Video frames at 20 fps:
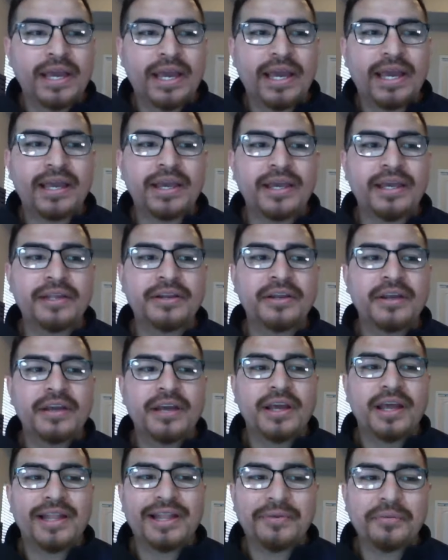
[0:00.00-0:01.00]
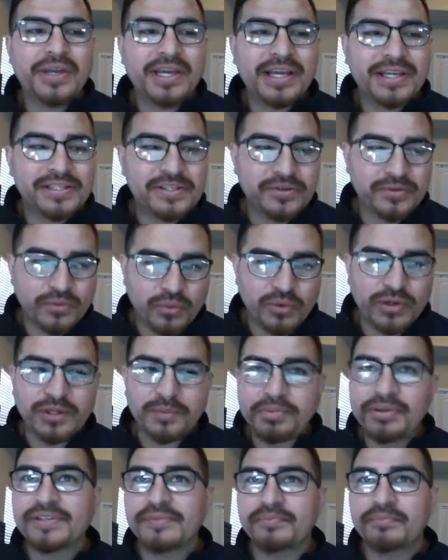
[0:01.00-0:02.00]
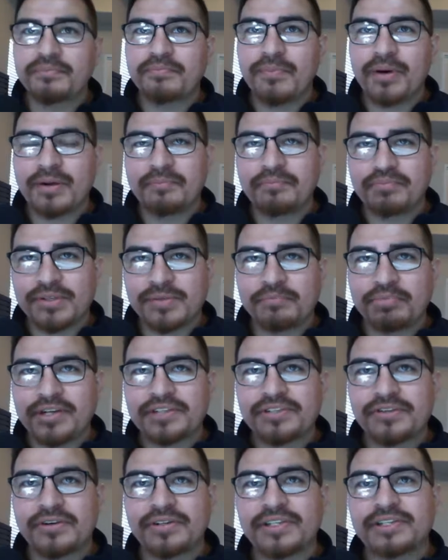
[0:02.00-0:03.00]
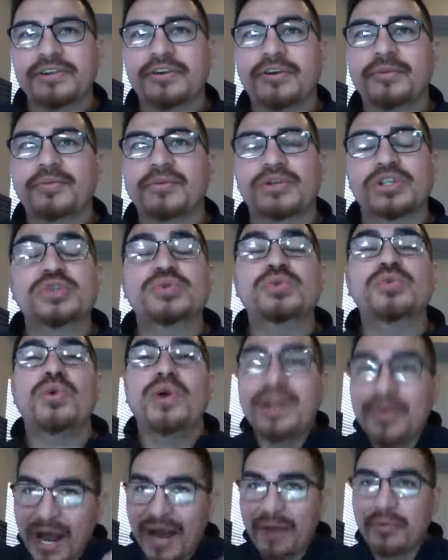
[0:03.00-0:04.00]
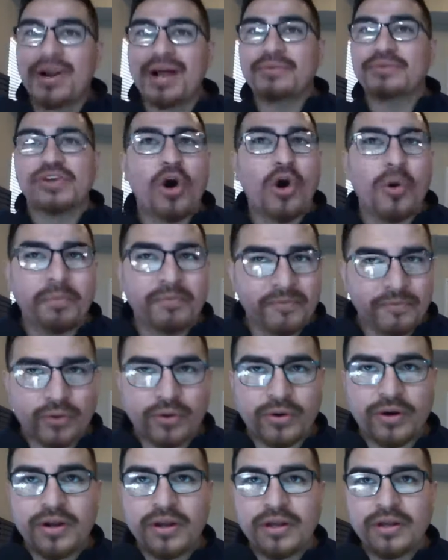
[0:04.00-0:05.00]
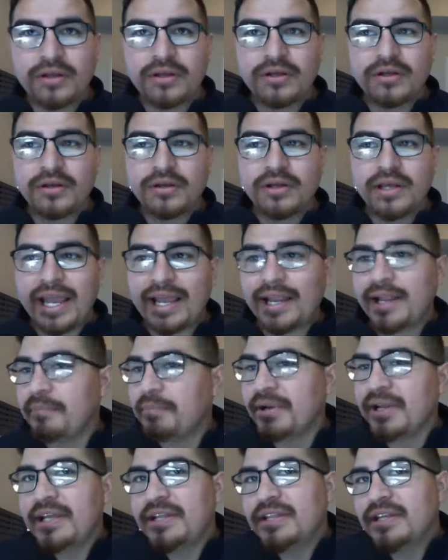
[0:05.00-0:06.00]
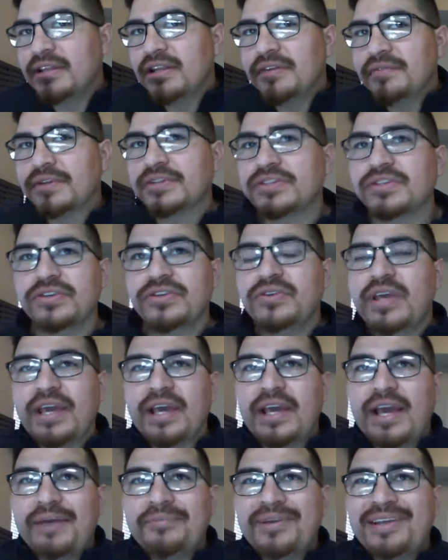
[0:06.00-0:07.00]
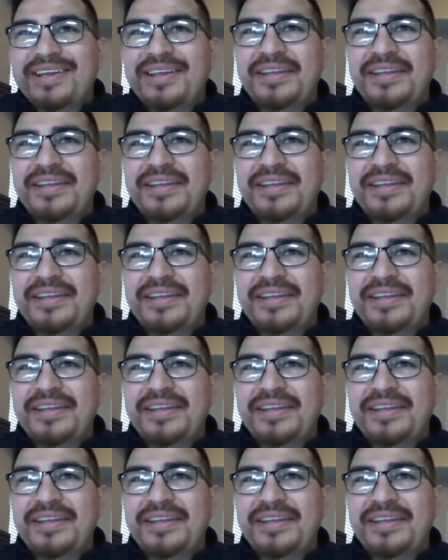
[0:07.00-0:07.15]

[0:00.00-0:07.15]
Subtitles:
And then we get to really put some pressure on Justin Herbert, which is what I was hoping for. But he delivered. So you can't. I mean,